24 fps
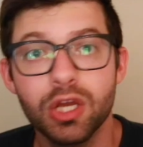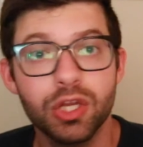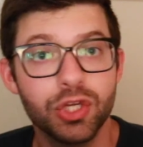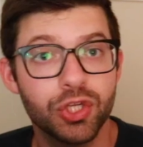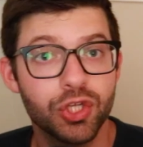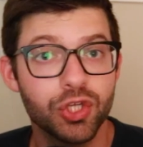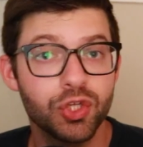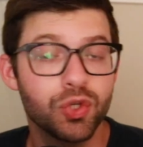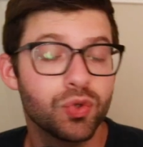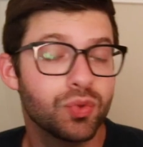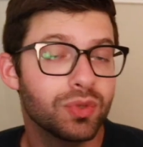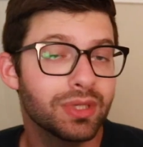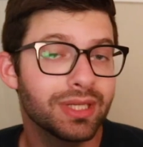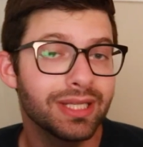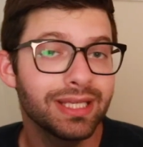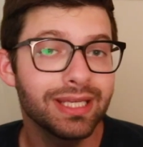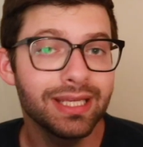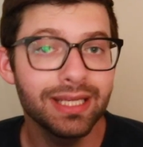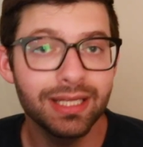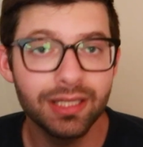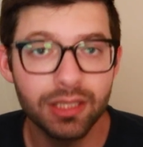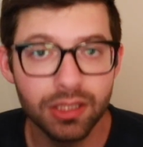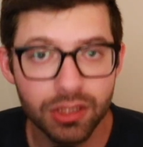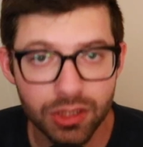Do you
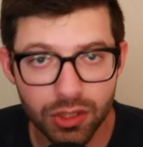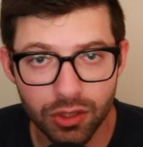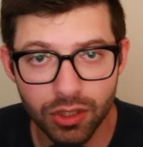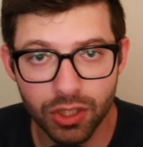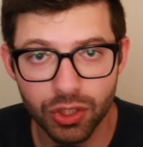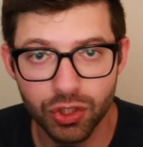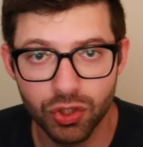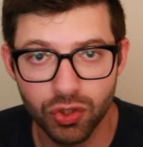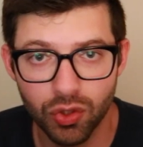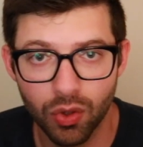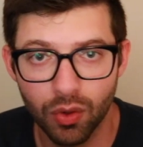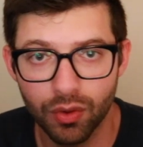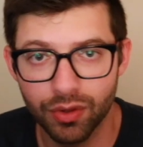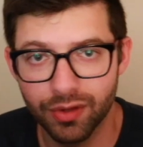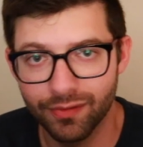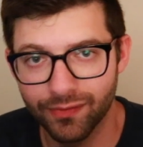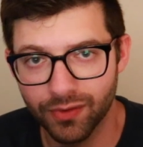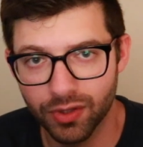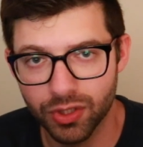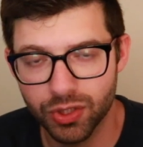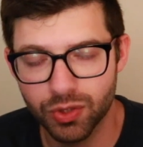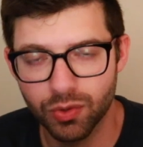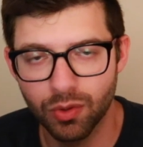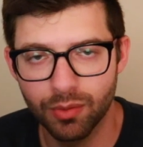need to control the
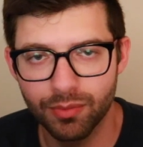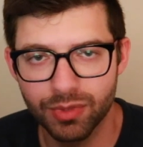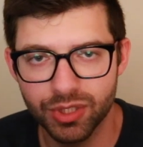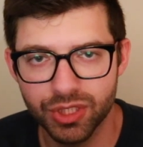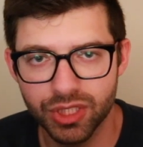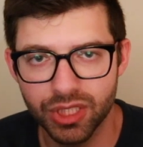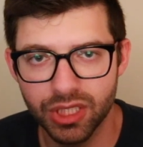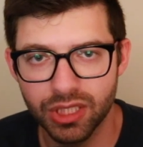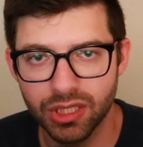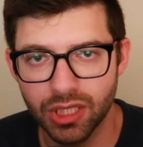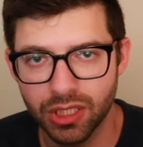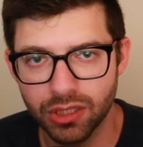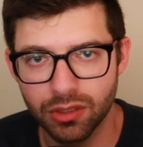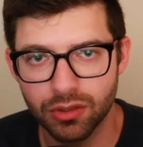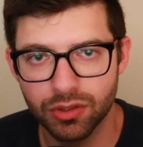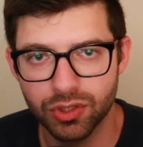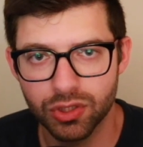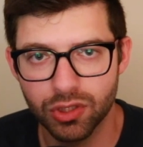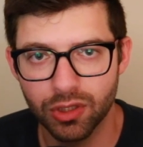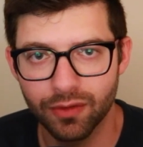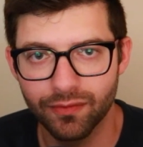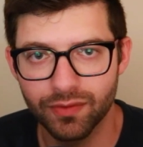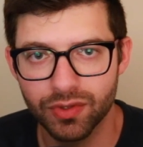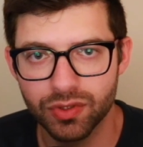virtual machine that your
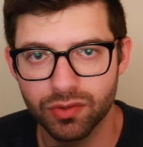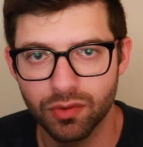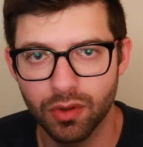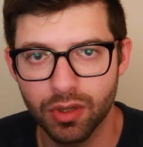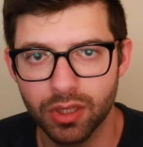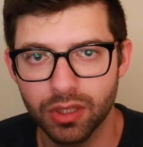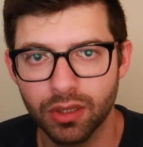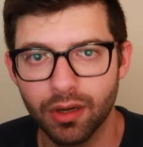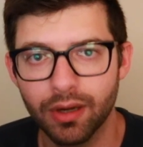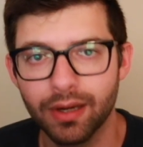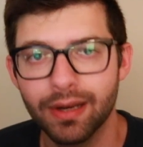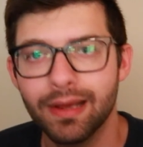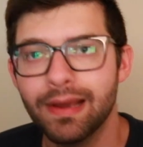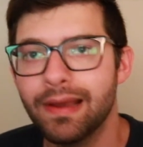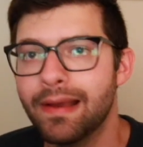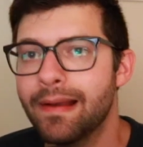server is running on?